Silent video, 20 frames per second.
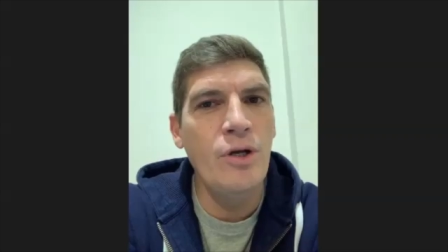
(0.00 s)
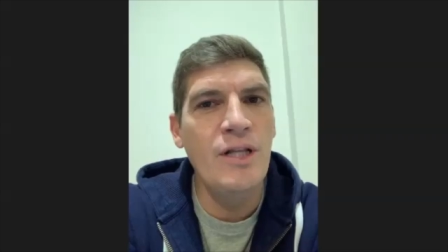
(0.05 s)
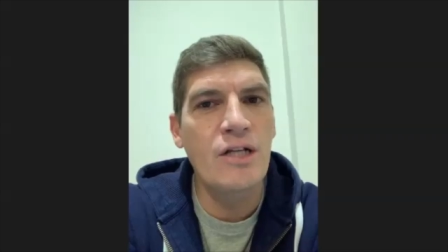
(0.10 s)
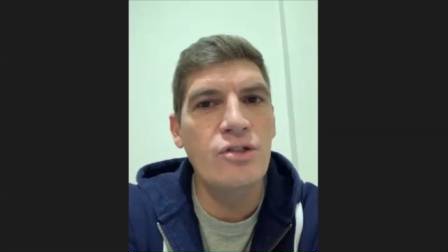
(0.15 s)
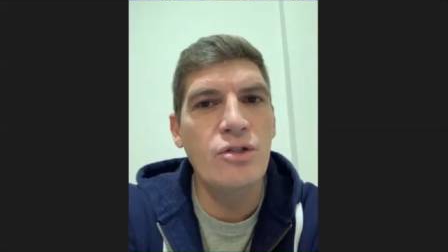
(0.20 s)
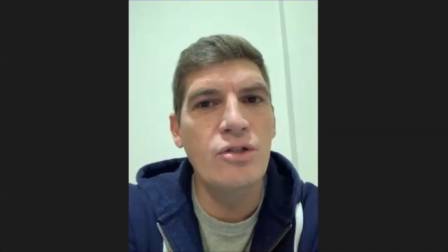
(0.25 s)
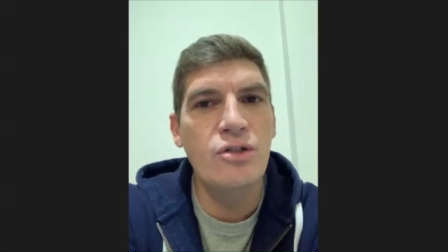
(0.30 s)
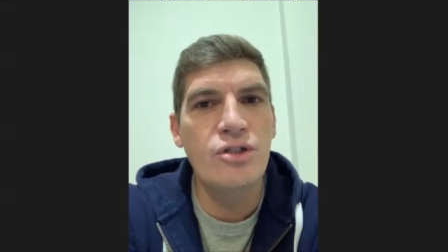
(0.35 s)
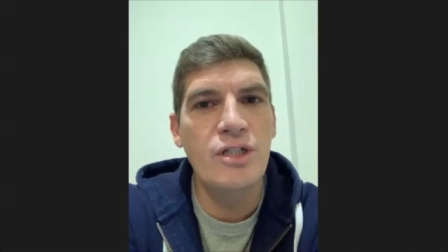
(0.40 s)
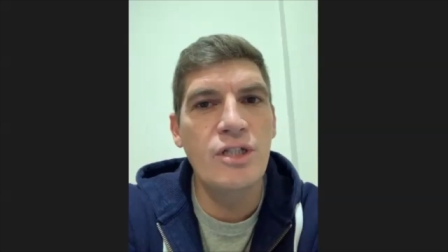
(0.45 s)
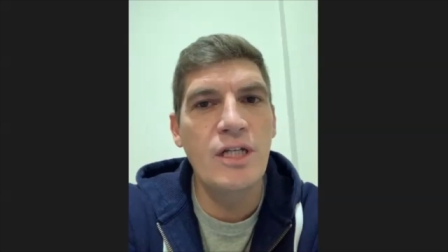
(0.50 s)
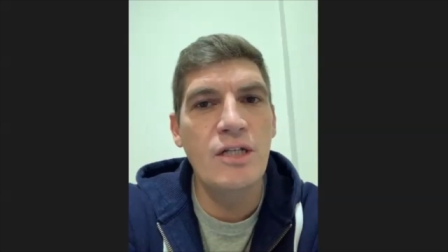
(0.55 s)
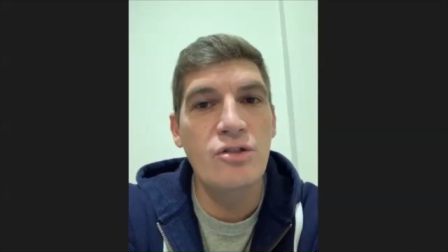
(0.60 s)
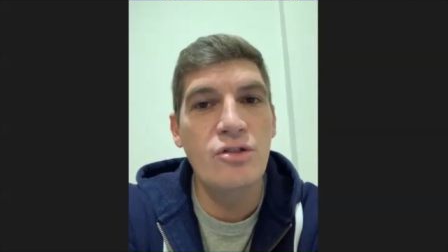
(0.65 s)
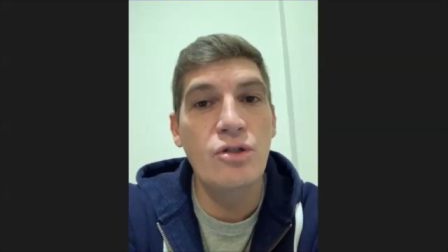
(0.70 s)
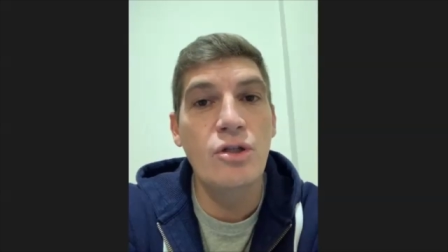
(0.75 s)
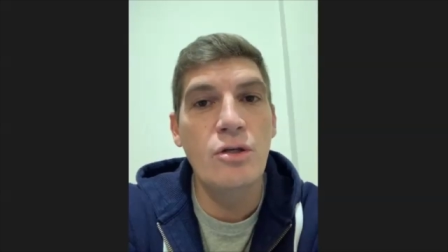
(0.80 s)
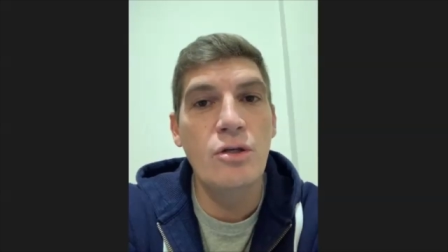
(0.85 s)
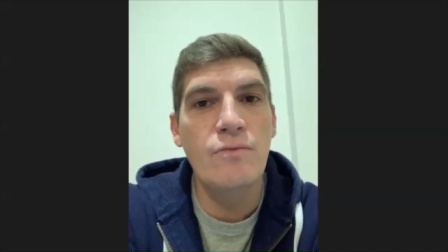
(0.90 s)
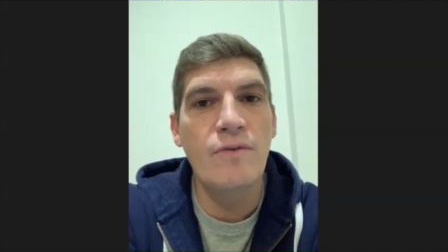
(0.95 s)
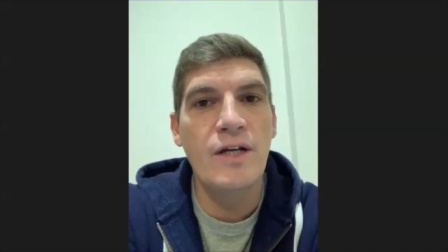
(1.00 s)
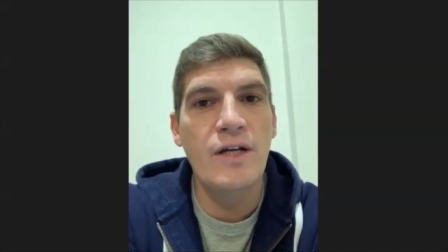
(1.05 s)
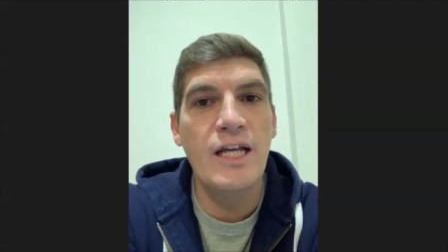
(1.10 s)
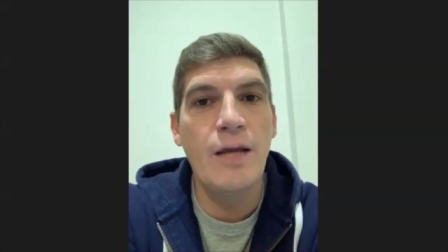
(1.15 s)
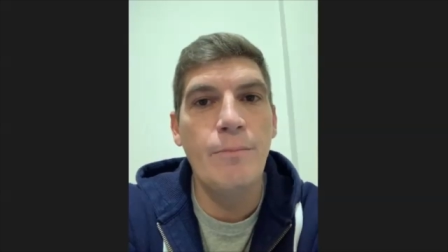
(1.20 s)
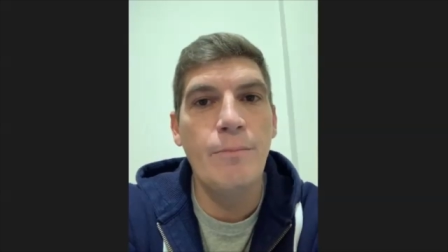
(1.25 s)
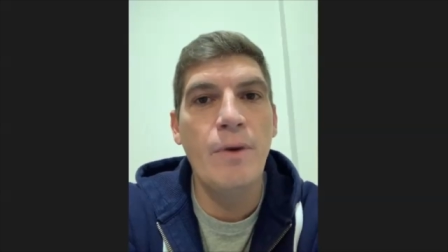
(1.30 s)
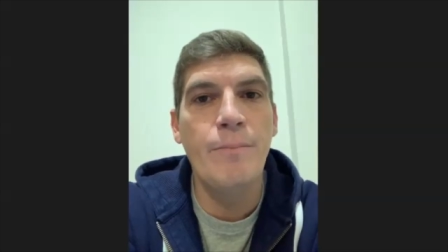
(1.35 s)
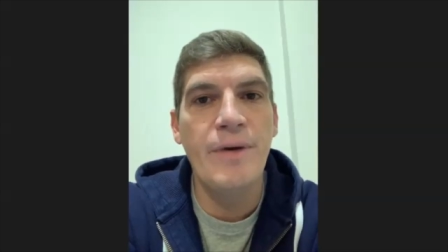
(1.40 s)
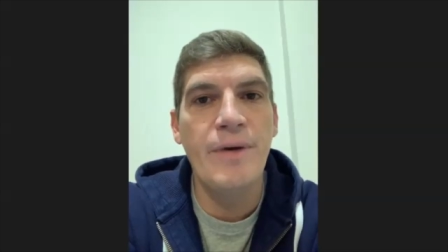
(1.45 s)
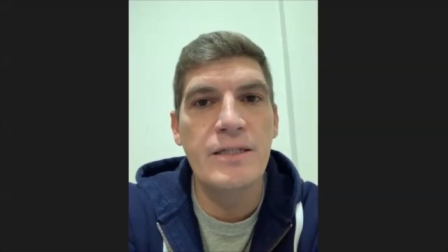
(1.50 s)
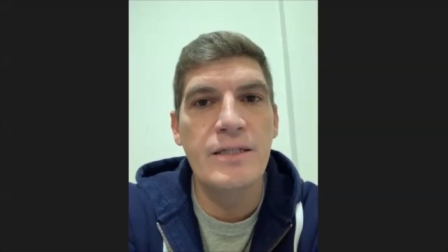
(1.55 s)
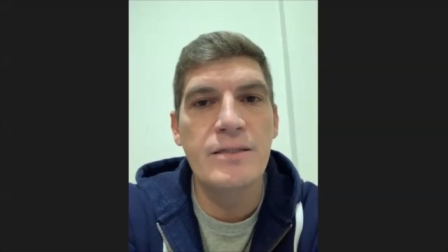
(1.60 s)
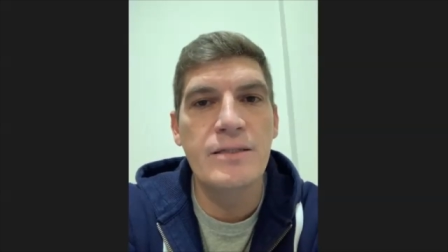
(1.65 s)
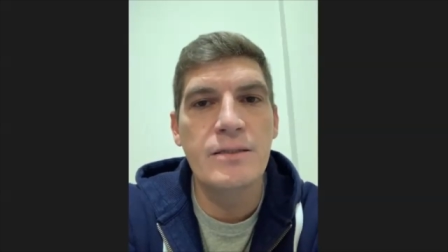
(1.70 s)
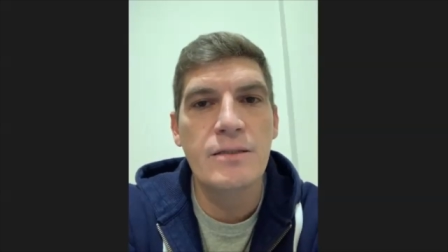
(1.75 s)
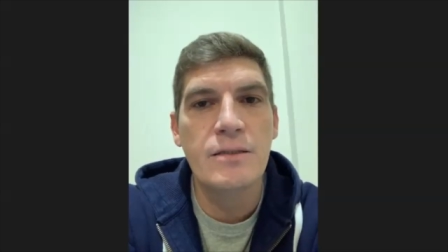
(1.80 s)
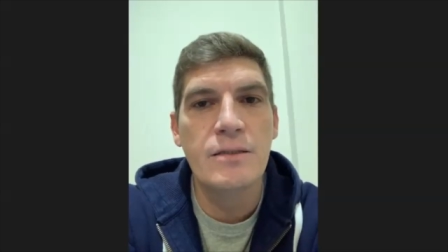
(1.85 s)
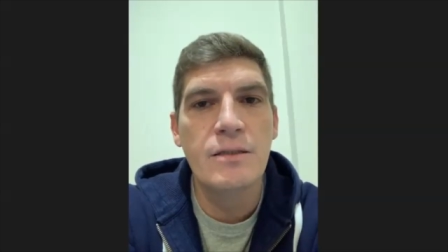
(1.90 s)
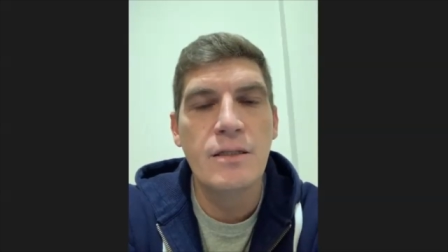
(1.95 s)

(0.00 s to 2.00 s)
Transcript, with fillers: I sort of, I sort of uh, kept my pace.